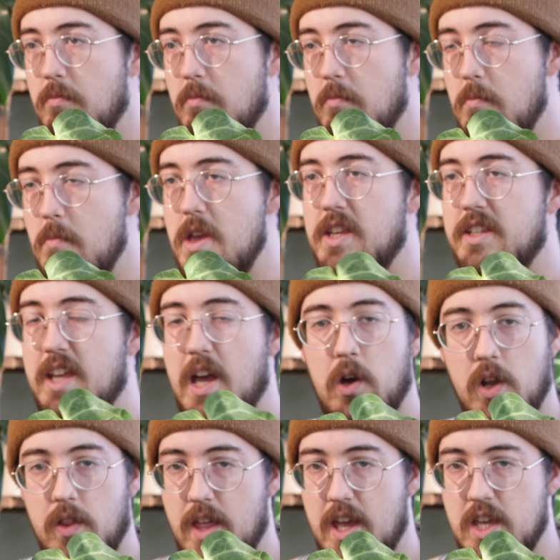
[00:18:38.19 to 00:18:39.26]
miss
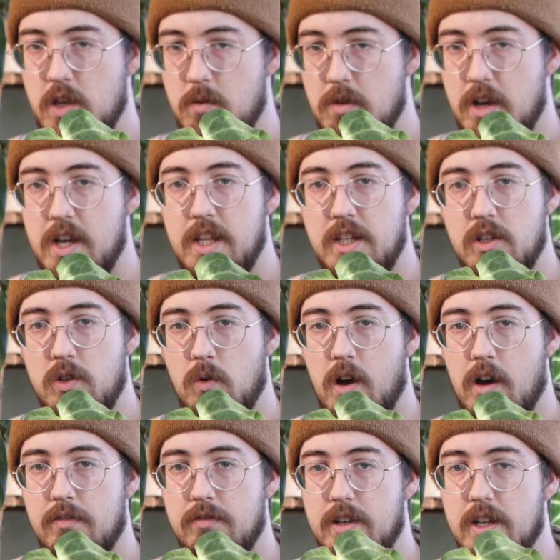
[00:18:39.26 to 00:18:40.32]
out on that humidity too
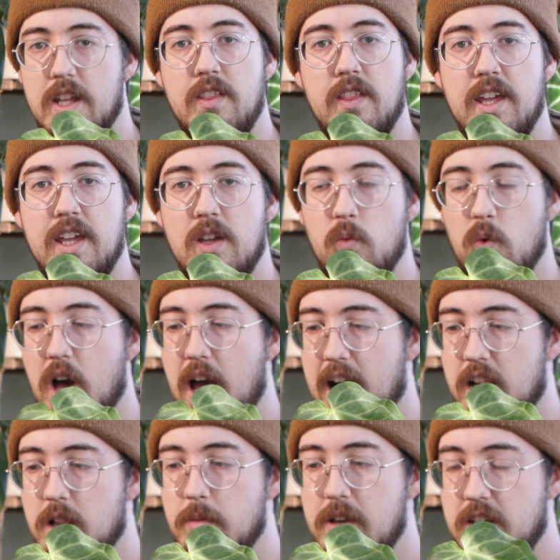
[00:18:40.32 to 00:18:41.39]
often, and they will
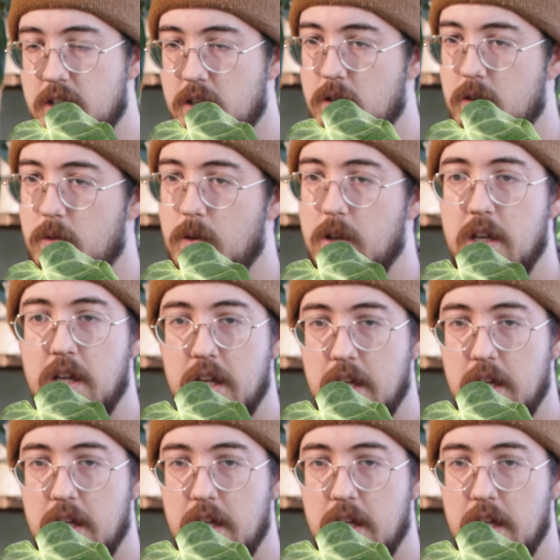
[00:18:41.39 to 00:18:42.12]
acclimate to,